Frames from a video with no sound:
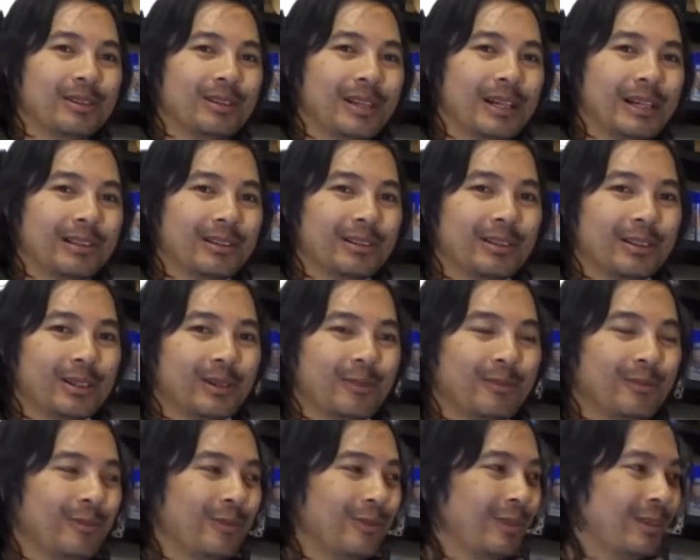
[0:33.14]
the last
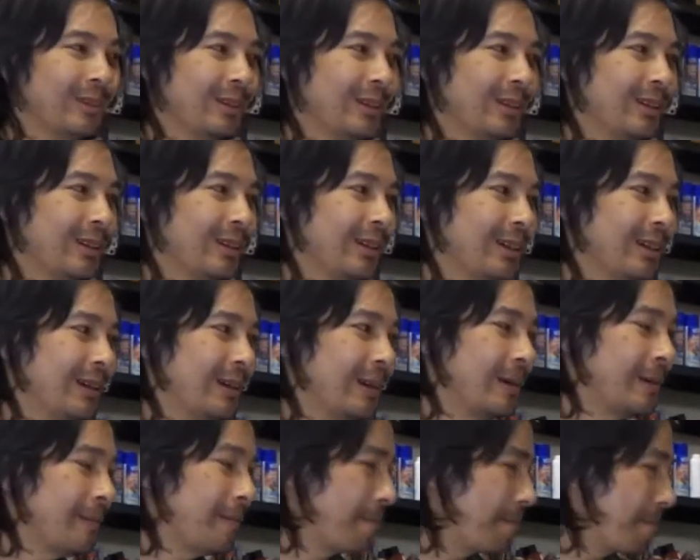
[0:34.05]
clip for the
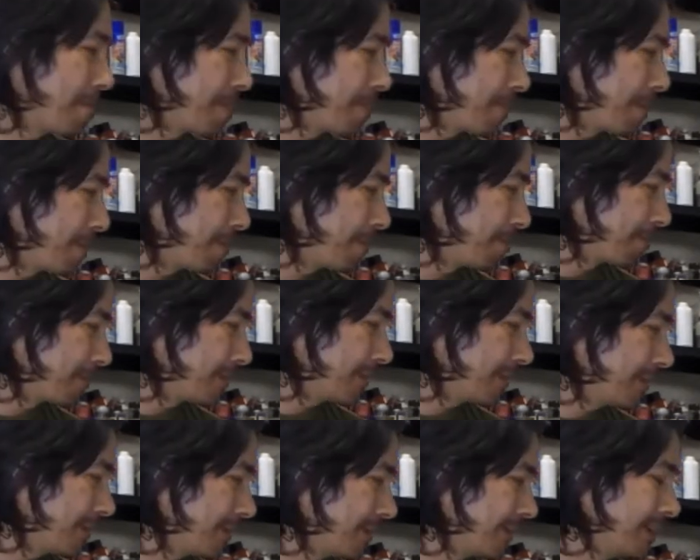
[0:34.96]
uh,
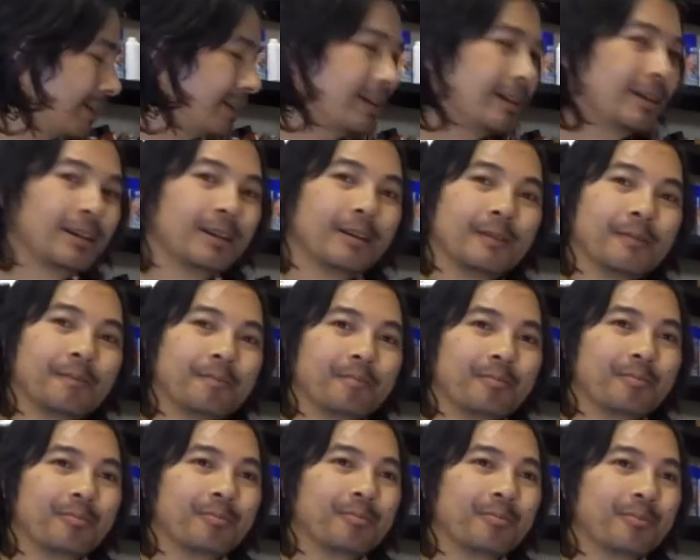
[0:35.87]
the uh,
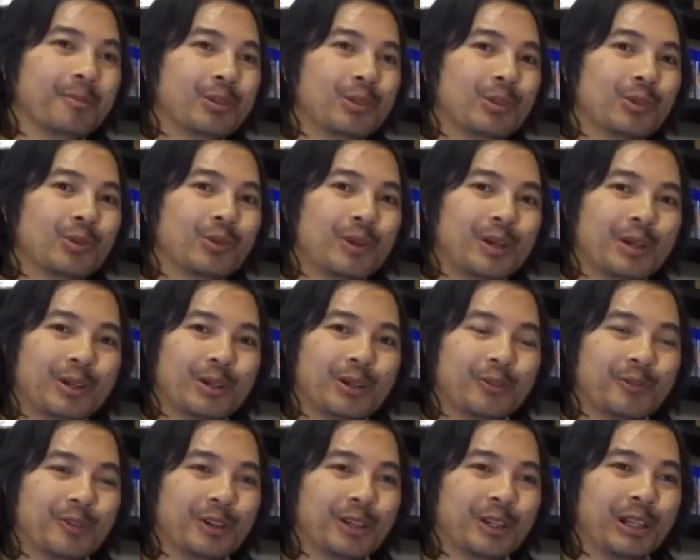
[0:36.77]
the Sur Ron
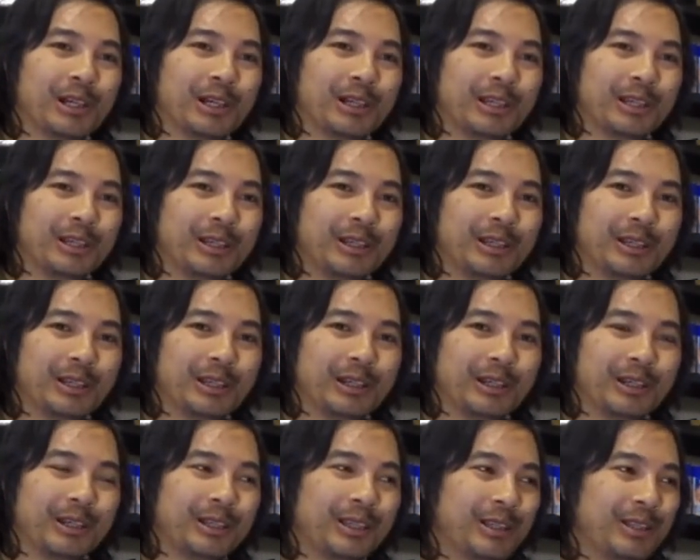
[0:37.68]
overclocking
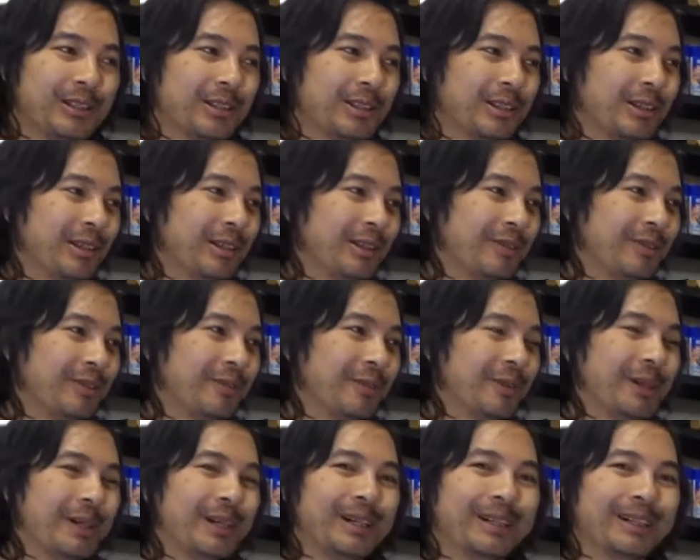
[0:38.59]
uh, heatsink
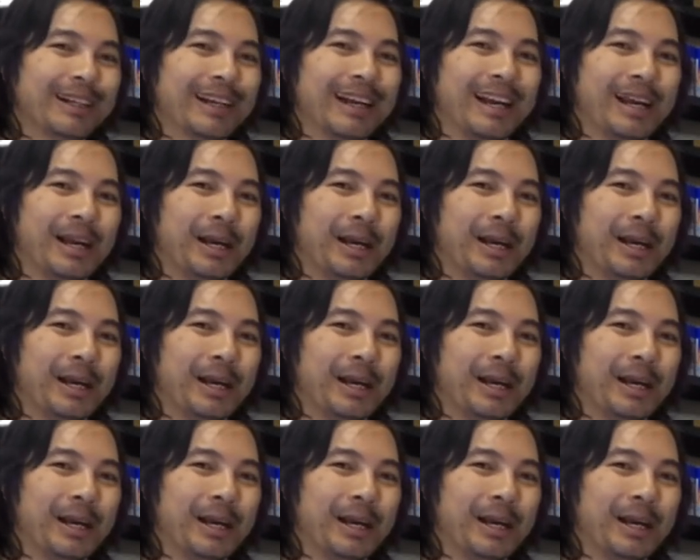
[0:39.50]
vlog.